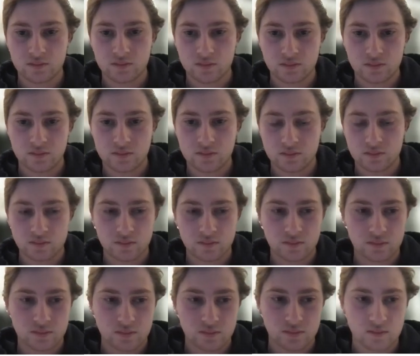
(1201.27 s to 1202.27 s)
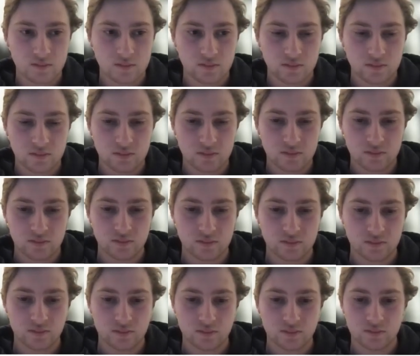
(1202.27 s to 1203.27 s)

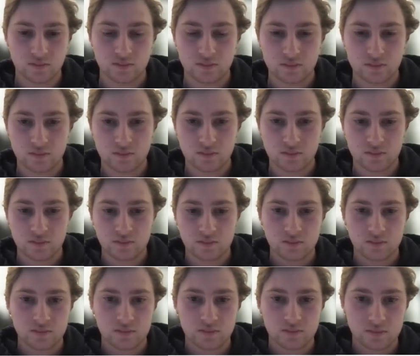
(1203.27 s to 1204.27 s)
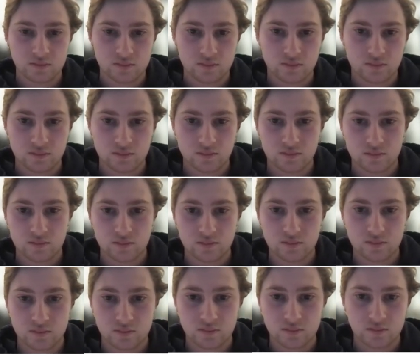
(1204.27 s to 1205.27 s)

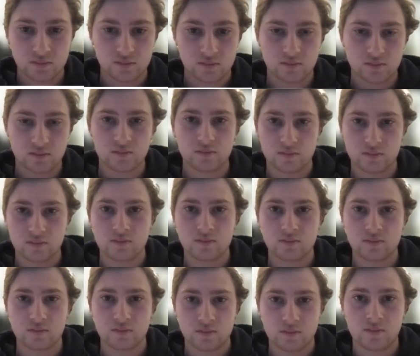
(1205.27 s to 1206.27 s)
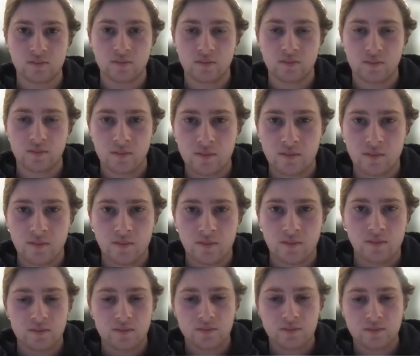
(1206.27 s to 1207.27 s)

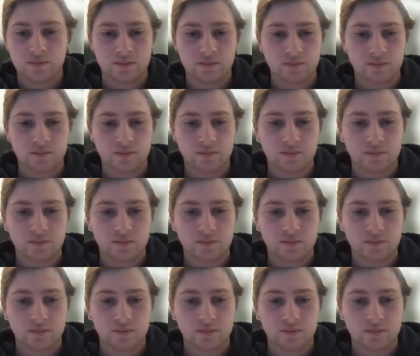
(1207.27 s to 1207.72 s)
(not speaking)